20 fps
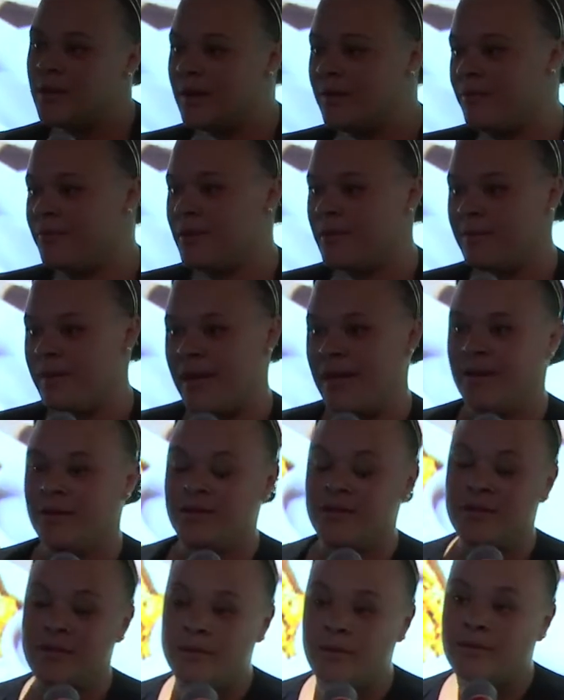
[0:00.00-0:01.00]
up for battle
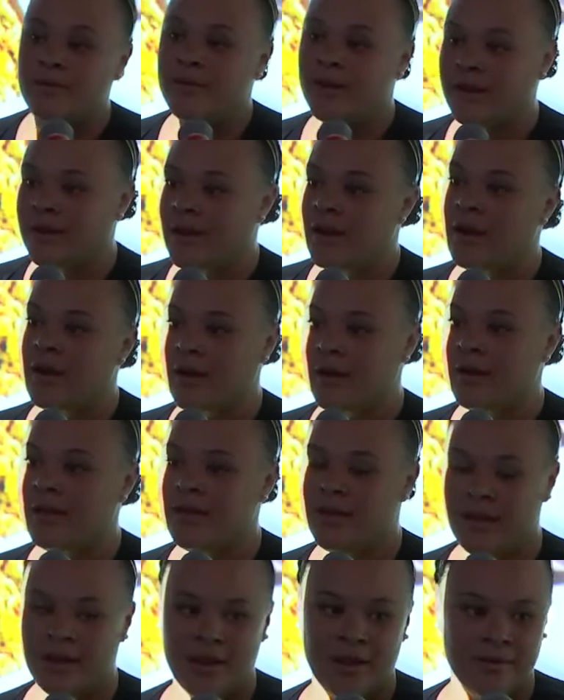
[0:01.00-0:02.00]
to do a very hard
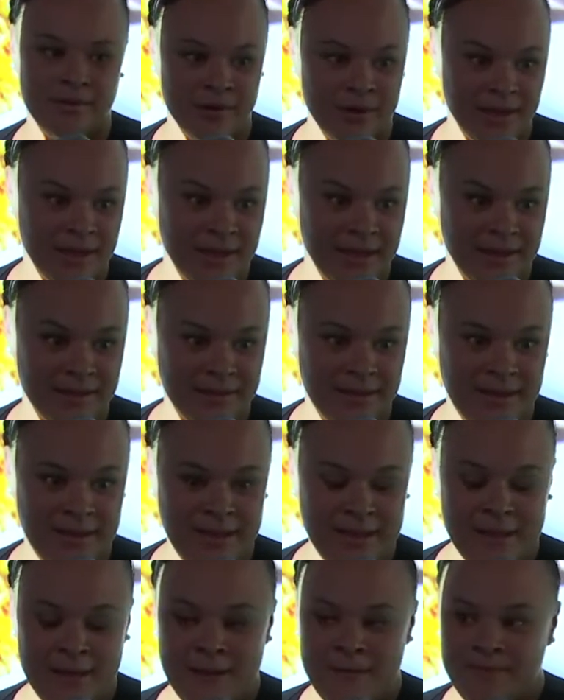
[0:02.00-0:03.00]
thing every night.
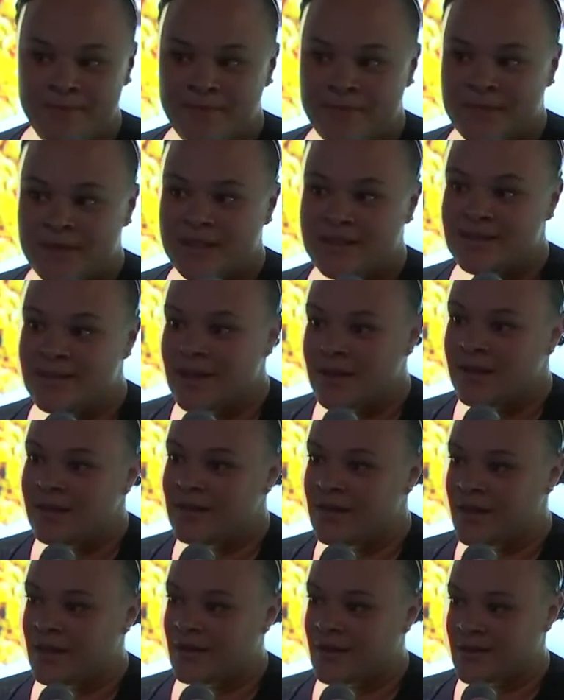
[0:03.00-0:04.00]
The second
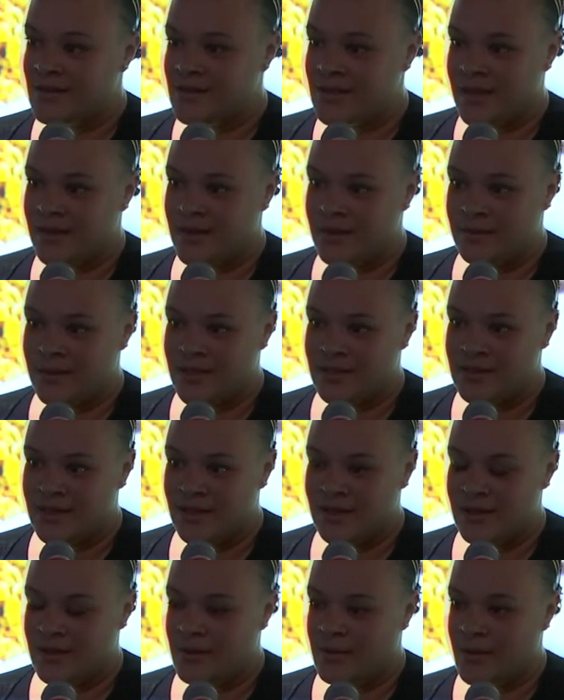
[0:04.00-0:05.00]
thing I'll say that we
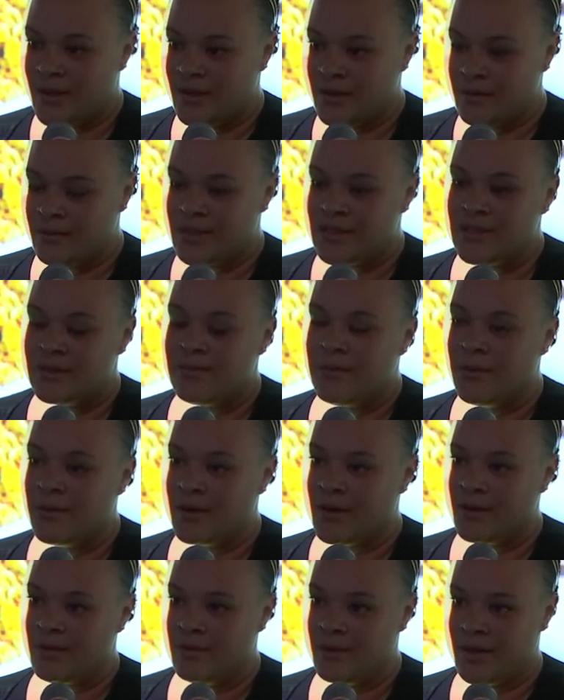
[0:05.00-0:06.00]
did in a way that we
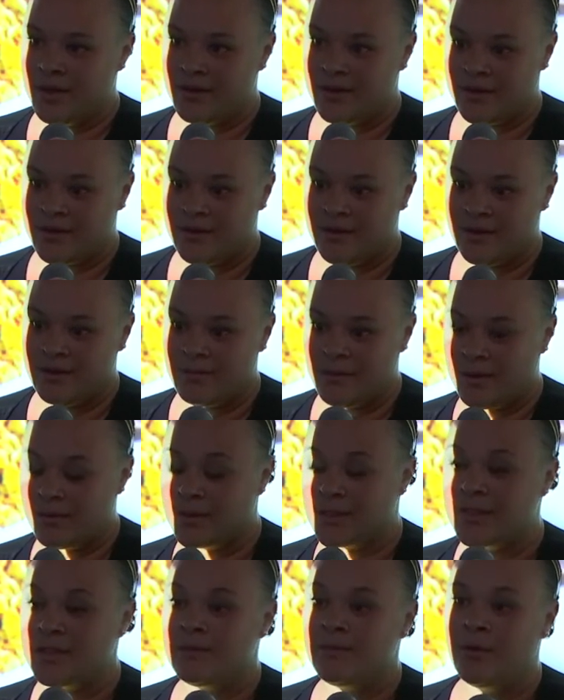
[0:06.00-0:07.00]
supported one another and we were
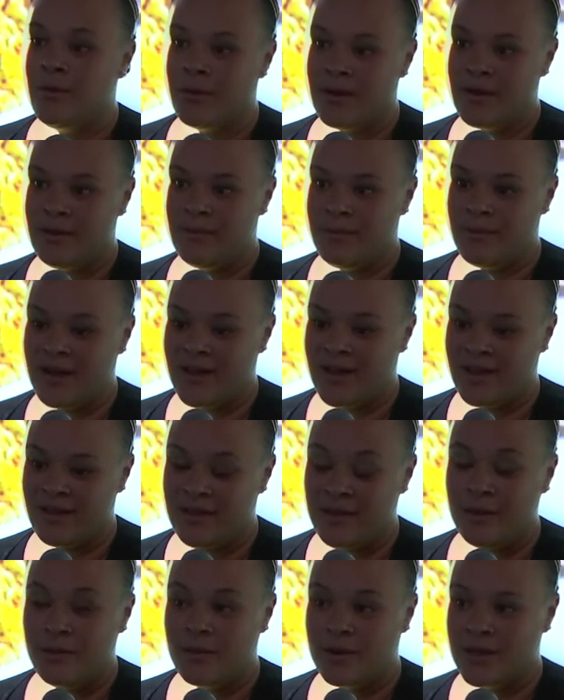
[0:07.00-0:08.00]
supported by
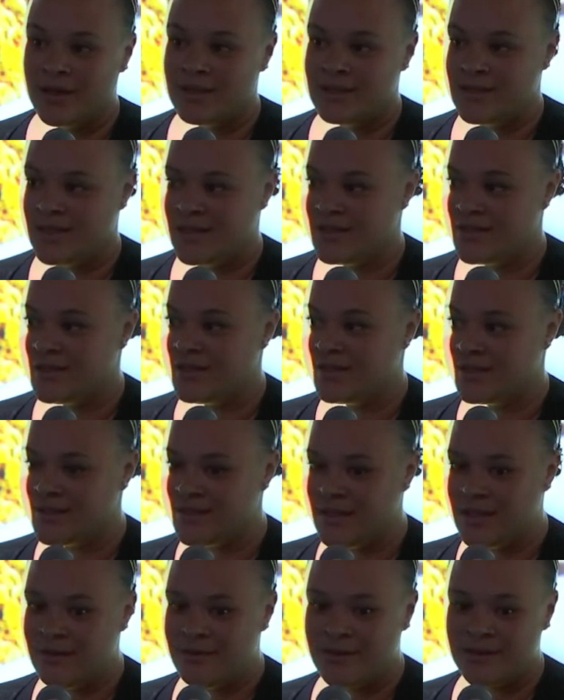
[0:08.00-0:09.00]
the organization
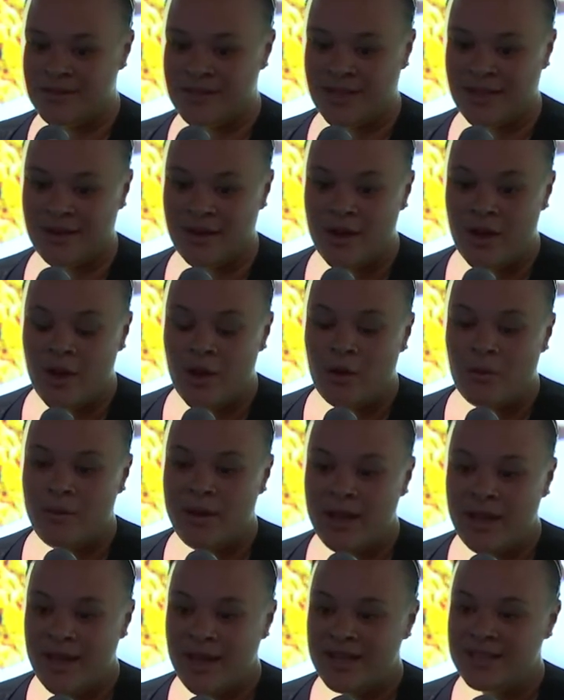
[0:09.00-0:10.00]
itself is that
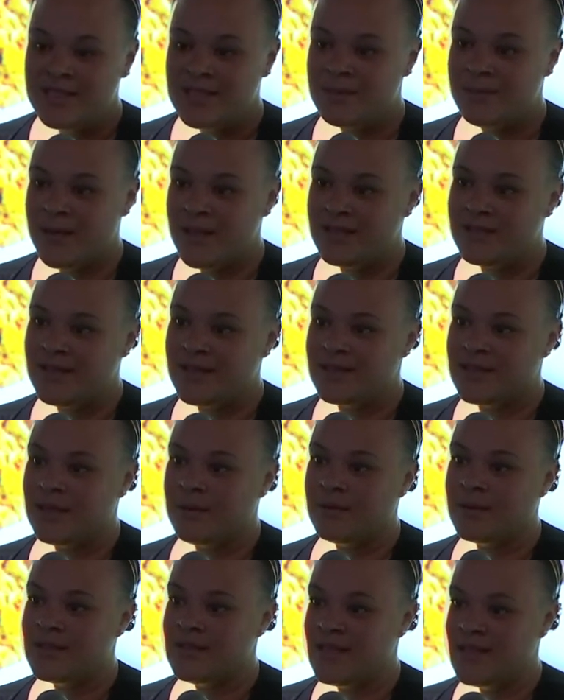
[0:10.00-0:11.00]
we had spaces that
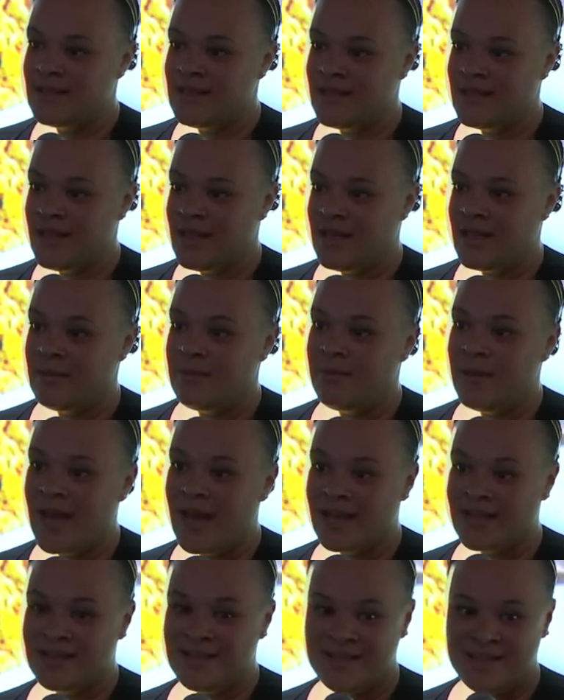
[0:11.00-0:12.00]
were designated
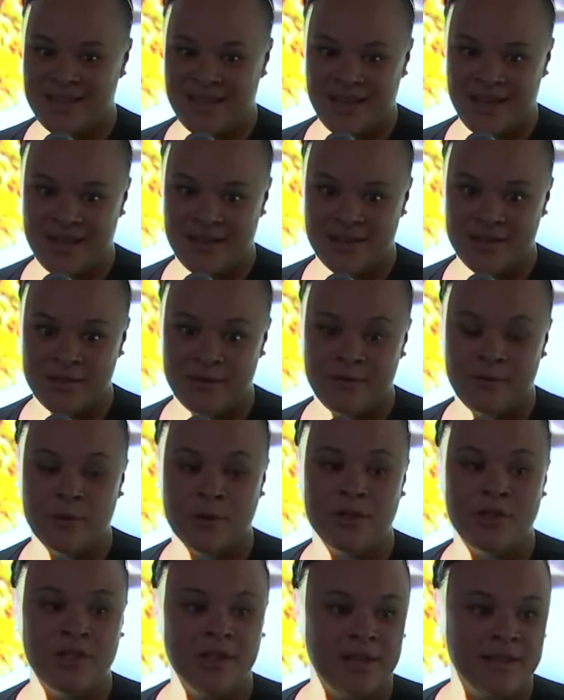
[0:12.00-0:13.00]
backstage for
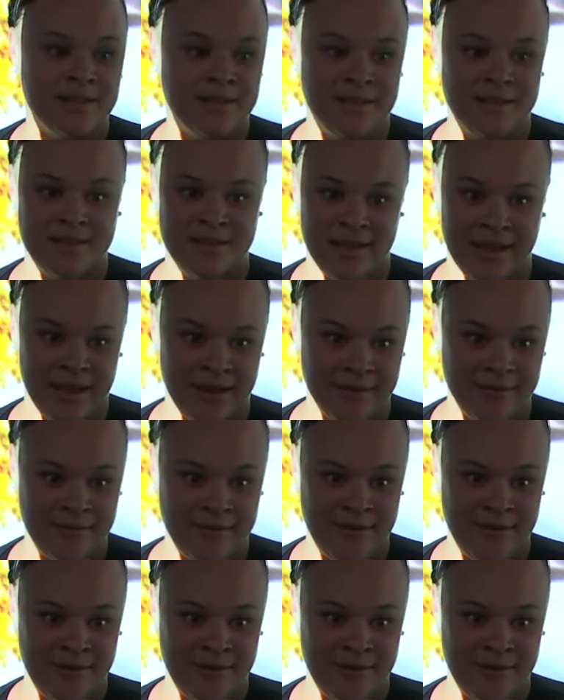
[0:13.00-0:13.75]
just staff.